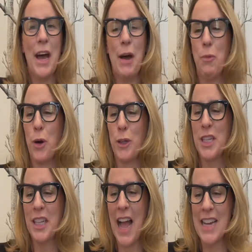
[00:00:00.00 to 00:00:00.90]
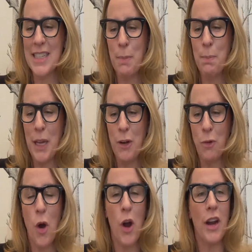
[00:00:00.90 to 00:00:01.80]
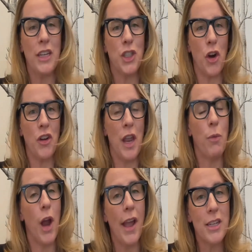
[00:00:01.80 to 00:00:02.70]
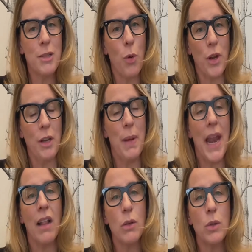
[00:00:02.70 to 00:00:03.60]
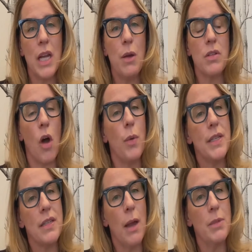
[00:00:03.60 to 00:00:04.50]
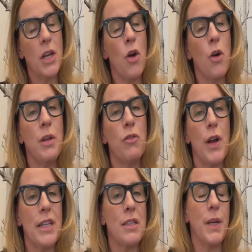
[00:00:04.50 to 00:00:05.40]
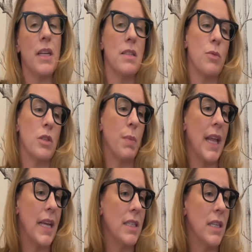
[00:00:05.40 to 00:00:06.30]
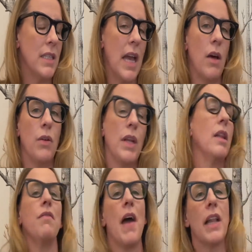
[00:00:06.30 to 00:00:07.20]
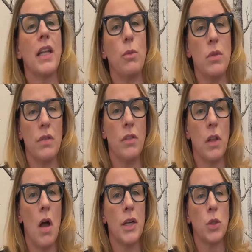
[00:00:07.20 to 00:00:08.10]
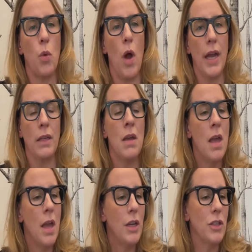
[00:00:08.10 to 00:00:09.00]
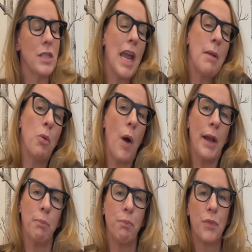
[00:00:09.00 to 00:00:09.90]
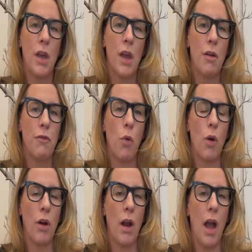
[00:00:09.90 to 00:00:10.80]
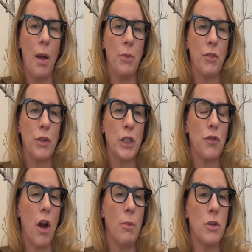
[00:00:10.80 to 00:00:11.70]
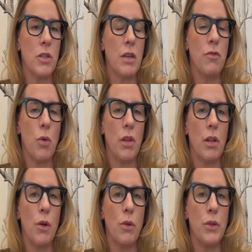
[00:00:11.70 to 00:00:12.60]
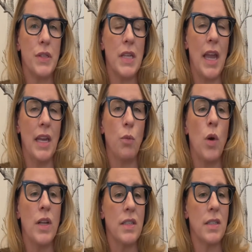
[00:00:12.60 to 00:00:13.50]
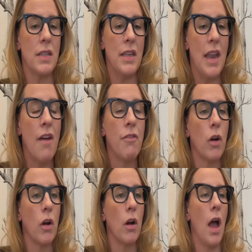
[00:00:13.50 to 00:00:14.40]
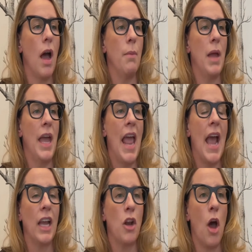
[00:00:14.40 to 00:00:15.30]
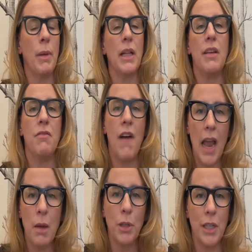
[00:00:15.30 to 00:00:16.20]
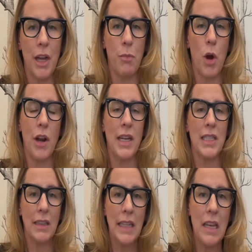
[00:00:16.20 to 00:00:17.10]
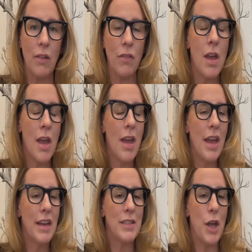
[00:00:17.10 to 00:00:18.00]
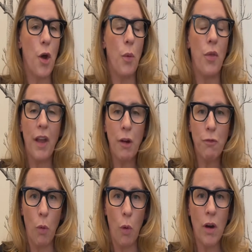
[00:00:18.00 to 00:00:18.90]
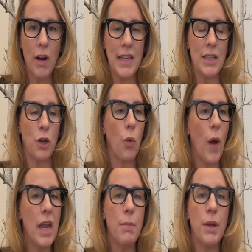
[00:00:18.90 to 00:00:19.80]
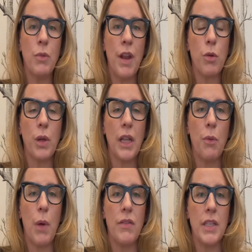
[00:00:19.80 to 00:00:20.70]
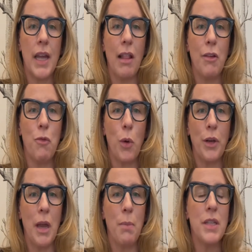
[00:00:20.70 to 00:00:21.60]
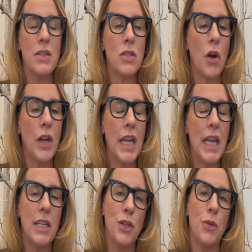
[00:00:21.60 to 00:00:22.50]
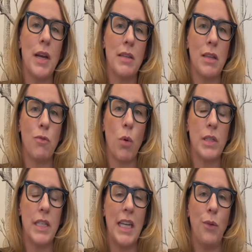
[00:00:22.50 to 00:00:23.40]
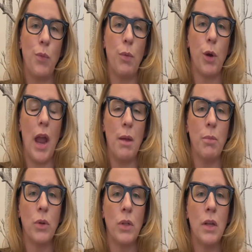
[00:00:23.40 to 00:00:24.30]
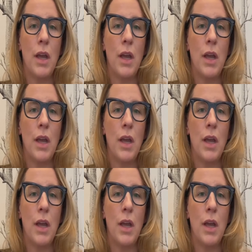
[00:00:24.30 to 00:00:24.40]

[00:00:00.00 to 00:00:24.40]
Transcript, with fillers: World-class Pinot Noir and Chardonnay were exported, but Aligoté was always kept at home in France because it was planted down in the valley. It was a village wine, just table wine for um, the French farmers and for the locals. And it was never um, an economically viable enough product to leave. So therefore, as a grape, it never really arrived in California. But starting in 2014, we were able